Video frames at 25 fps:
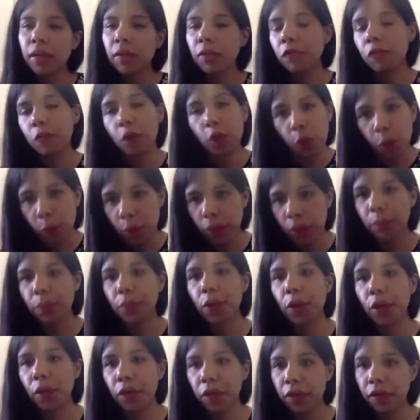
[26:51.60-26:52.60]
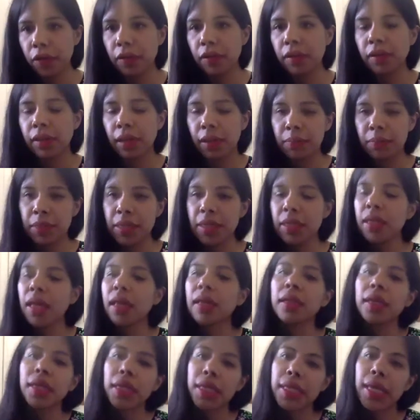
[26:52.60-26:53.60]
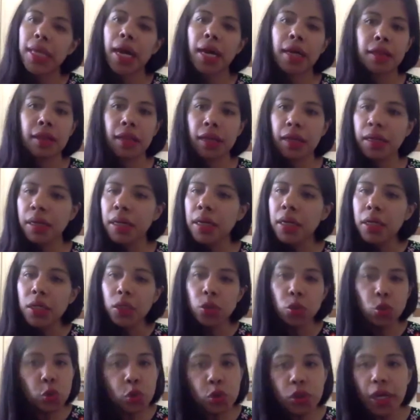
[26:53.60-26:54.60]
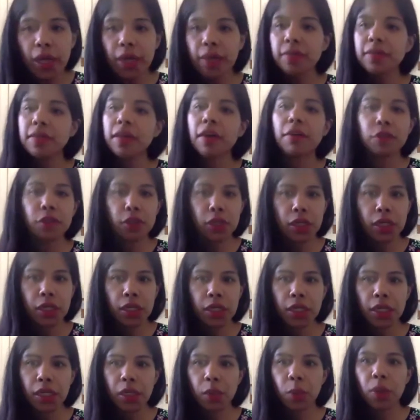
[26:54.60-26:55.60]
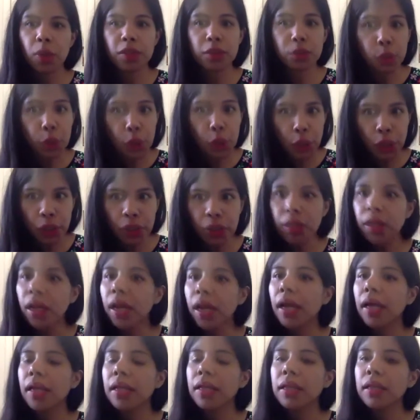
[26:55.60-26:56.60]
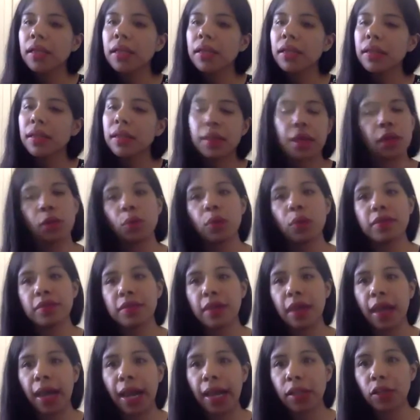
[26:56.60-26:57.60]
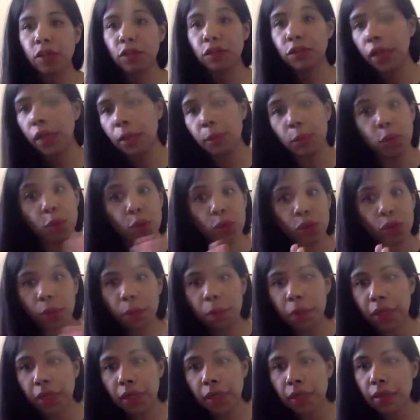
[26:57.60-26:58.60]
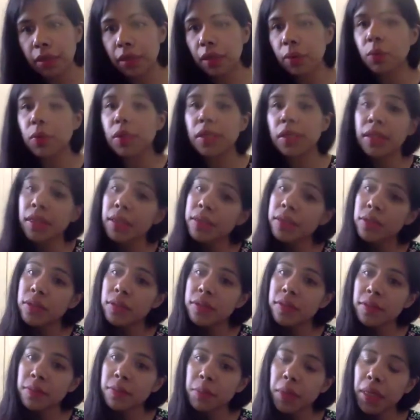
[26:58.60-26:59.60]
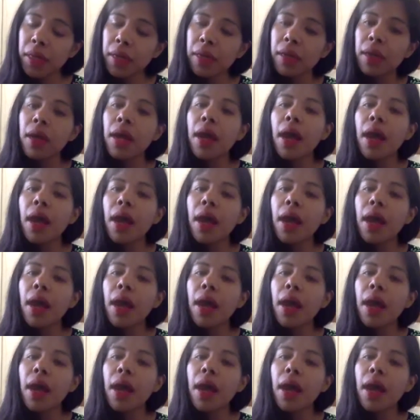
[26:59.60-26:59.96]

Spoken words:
following brother than me, and he died like 2 days after he was born, and that was a kind of taboo topic that we didn't speak,